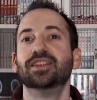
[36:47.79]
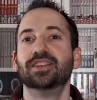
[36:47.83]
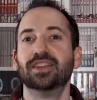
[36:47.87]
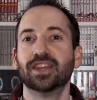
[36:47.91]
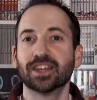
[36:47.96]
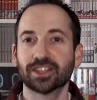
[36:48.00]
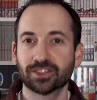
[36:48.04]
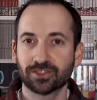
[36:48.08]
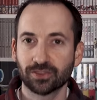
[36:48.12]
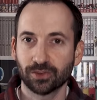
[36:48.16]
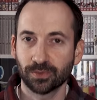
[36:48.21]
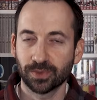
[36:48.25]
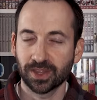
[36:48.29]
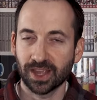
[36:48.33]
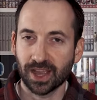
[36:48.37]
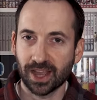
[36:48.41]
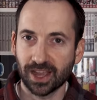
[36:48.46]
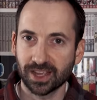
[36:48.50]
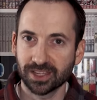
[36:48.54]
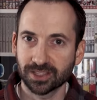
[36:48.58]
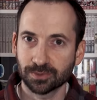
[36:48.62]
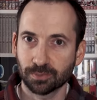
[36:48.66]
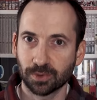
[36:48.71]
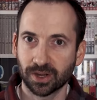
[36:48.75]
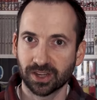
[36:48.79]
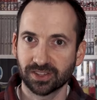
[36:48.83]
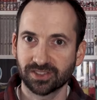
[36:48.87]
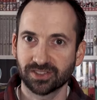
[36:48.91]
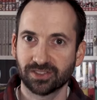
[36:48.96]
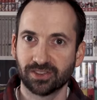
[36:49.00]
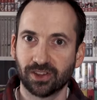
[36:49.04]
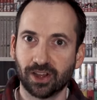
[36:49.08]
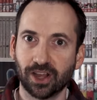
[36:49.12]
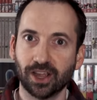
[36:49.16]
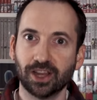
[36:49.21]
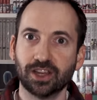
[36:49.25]
Next from the Ize
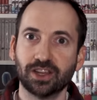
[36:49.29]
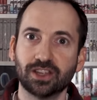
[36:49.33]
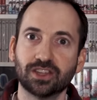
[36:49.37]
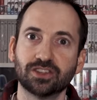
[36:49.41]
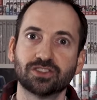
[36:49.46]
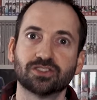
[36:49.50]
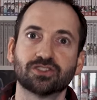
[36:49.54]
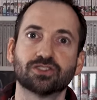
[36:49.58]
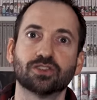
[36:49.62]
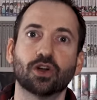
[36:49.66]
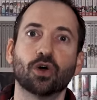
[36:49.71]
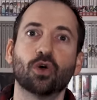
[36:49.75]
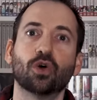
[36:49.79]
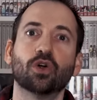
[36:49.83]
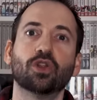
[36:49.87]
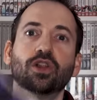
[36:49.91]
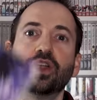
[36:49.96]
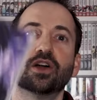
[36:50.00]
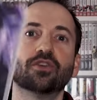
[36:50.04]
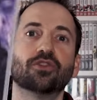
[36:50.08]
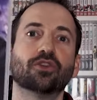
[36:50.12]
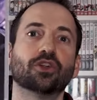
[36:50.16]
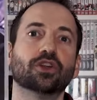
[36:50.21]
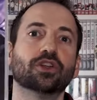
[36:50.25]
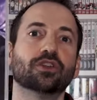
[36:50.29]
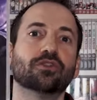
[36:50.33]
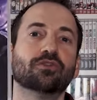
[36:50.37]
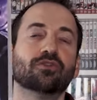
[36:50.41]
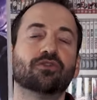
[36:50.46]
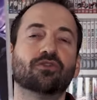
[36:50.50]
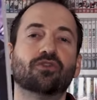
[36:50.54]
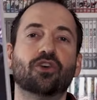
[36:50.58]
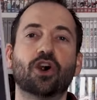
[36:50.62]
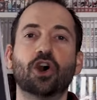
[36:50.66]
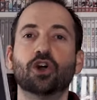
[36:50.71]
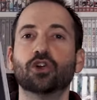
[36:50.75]
Press line is Solo Leveling
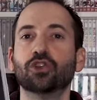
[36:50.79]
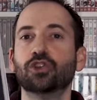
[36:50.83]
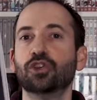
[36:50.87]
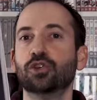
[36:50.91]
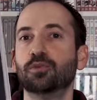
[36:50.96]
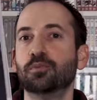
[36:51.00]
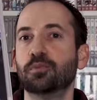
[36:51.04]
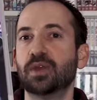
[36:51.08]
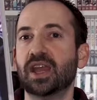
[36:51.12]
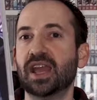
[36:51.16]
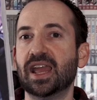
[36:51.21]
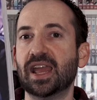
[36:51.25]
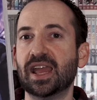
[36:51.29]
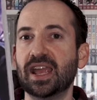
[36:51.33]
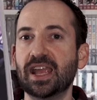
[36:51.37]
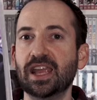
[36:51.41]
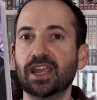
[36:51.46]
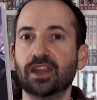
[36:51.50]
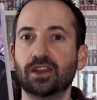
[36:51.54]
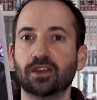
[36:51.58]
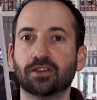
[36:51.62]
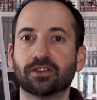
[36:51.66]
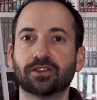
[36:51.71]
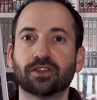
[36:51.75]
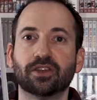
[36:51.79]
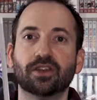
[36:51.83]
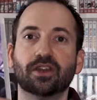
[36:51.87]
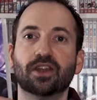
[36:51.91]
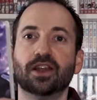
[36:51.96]
Volume 8.